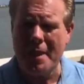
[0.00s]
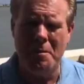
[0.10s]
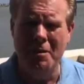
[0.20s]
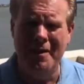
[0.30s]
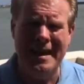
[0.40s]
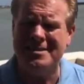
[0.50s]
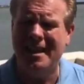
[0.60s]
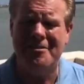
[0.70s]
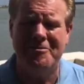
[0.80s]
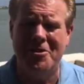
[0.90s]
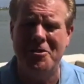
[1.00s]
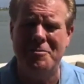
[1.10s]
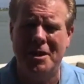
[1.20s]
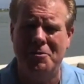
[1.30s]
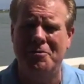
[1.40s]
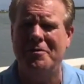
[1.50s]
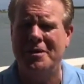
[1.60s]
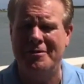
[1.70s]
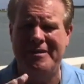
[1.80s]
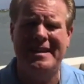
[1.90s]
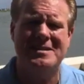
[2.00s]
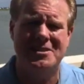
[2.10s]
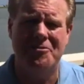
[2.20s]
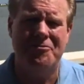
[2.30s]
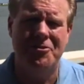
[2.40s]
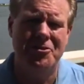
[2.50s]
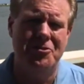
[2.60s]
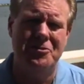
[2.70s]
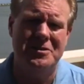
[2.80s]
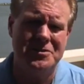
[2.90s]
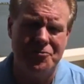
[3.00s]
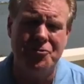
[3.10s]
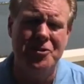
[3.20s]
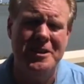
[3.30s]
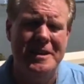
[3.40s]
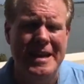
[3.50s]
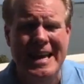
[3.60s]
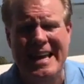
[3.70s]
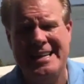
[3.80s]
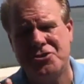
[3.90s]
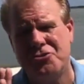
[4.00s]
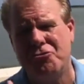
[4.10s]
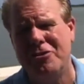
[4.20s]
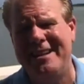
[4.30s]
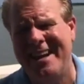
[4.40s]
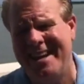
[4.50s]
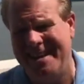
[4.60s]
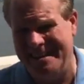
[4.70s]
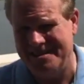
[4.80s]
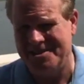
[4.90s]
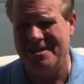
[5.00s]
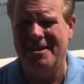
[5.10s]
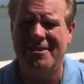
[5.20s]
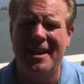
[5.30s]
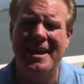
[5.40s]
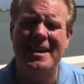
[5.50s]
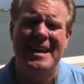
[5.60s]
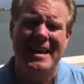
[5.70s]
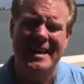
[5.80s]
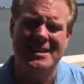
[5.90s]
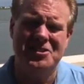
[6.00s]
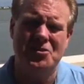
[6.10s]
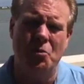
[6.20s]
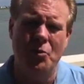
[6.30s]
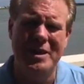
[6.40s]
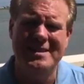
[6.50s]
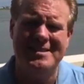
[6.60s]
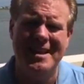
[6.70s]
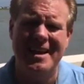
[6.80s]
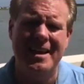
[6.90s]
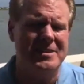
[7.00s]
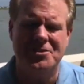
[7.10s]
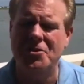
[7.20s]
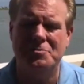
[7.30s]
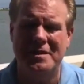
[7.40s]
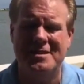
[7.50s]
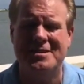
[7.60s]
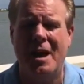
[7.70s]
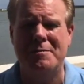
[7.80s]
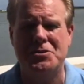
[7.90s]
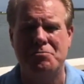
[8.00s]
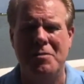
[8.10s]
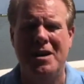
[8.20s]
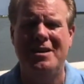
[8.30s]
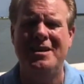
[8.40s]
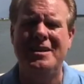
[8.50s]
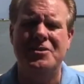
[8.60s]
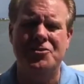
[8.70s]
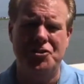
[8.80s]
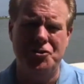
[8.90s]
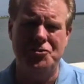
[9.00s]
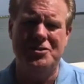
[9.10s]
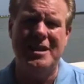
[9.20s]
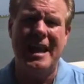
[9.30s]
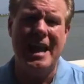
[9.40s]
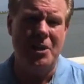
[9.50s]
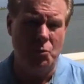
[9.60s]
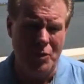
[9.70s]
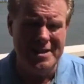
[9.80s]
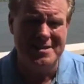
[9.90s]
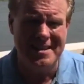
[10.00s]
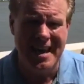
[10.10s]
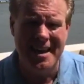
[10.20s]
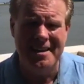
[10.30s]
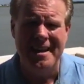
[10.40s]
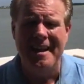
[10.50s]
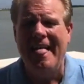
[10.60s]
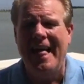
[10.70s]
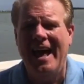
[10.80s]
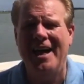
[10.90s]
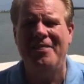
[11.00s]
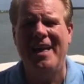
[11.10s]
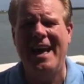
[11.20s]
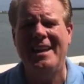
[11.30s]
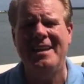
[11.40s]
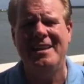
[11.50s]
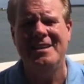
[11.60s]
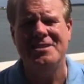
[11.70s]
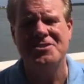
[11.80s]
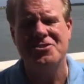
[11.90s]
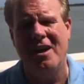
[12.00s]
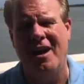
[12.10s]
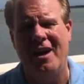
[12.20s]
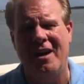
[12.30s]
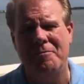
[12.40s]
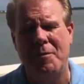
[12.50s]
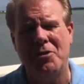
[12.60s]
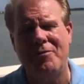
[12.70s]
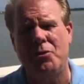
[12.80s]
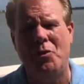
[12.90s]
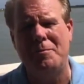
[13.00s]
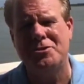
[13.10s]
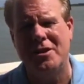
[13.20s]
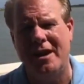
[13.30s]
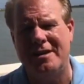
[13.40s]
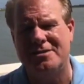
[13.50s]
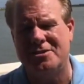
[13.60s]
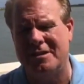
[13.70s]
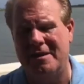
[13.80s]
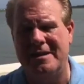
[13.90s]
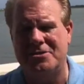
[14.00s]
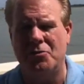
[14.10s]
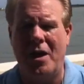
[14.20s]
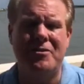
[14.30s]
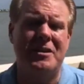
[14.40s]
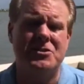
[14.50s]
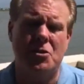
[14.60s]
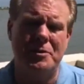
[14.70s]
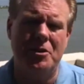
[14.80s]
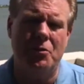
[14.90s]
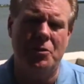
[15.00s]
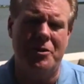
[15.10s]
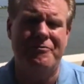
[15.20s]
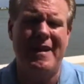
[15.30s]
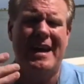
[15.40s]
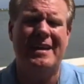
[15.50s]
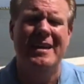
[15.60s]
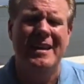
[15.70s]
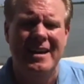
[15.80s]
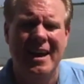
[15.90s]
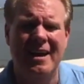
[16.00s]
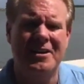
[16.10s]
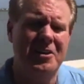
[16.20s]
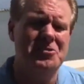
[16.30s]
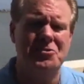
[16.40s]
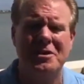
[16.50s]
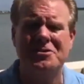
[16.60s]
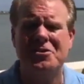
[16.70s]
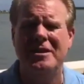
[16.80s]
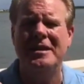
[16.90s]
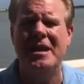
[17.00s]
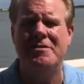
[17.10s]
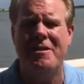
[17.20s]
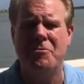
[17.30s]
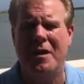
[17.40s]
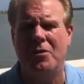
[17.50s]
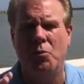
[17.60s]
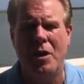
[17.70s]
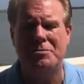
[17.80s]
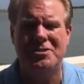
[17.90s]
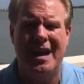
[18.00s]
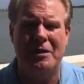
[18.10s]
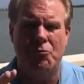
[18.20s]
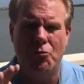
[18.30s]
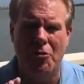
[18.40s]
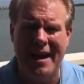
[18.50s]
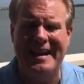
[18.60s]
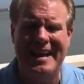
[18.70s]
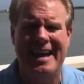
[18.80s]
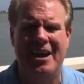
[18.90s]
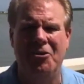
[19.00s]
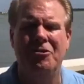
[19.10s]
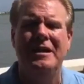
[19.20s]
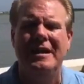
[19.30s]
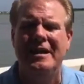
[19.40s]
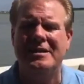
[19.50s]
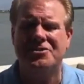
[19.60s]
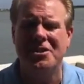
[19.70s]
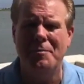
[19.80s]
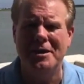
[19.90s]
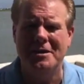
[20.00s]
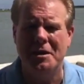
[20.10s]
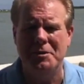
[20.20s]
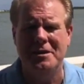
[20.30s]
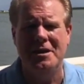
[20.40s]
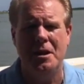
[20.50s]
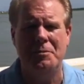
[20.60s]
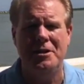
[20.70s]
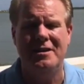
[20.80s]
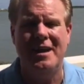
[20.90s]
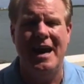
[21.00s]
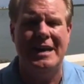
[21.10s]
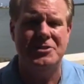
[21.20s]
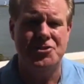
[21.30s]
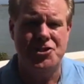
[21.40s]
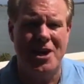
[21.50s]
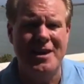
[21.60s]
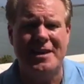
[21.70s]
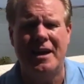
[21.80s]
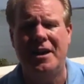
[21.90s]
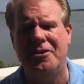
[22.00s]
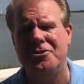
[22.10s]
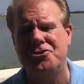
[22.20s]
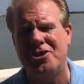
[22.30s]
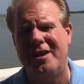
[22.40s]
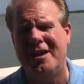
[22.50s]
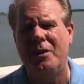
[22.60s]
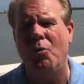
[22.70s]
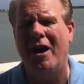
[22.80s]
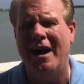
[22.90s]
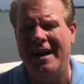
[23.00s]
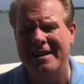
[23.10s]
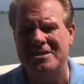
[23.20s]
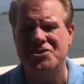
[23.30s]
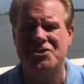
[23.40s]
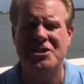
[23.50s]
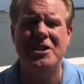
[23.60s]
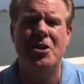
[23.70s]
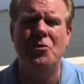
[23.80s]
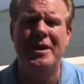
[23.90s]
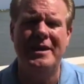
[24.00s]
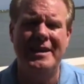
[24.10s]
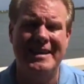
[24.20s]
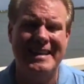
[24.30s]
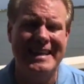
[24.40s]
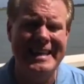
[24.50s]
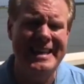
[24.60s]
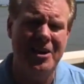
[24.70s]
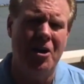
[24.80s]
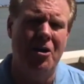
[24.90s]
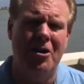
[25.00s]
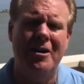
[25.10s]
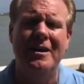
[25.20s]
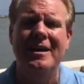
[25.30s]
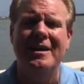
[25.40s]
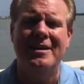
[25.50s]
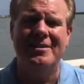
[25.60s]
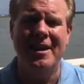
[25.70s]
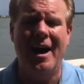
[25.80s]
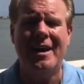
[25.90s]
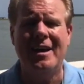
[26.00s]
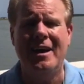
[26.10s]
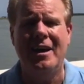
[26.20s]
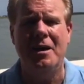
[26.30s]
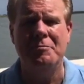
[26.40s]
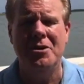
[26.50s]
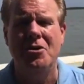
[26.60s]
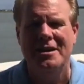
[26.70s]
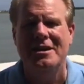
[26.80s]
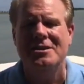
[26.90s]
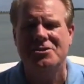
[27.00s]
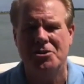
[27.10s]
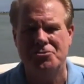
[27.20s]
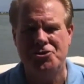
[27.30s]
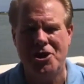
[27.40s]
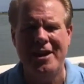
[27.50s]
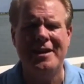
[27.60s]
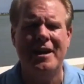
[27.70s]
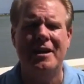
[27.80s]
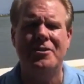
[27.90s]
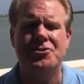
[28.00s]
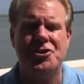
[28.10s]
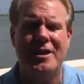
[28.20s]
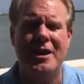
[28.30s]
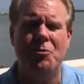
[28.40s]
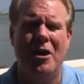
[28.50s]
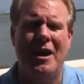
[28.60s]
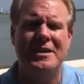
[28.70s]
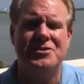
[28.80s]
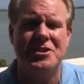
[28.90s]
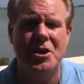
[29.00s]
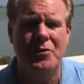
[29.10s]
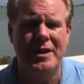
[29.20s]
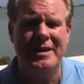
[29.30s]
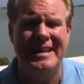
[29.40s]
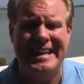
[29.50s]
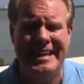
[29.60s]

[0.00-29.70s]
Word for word: but that's like very minimal. The event itself for you is free. It's three days, okay? It's Wednesday, excuse me, this time it's Monday, Tuesday, and Wednesday and that is um, I'm going to give you the website as to as to everything that's going to be going on. In fact, uh, Carol Joy, let's go ahead and give everybody the website right now. It's www.jayconner, J A Y C O N N E R dot com. So jayconner, J A Y C O N N